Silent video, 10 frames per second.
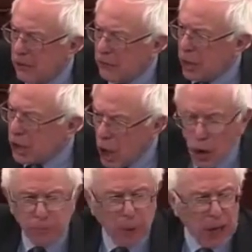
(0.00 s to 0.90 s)
for the
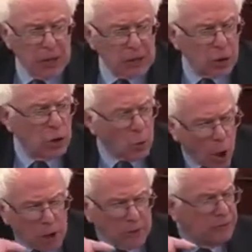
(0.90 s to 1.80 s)
Koch brothers or the
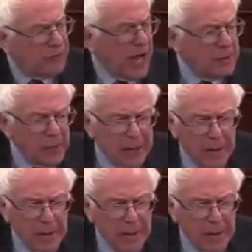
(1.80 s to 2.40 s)
Walton family,